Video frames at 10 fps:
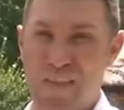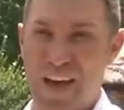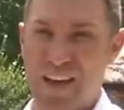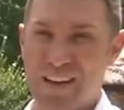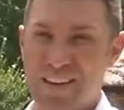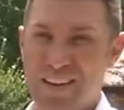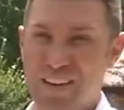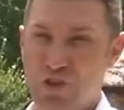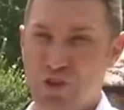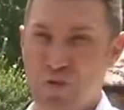that,
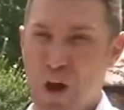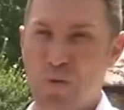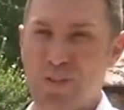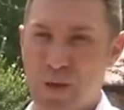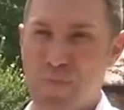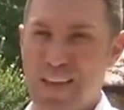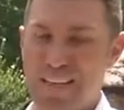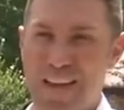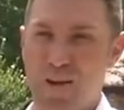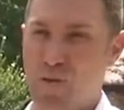did you know something
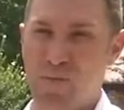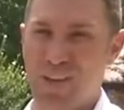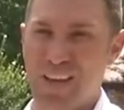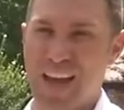terribly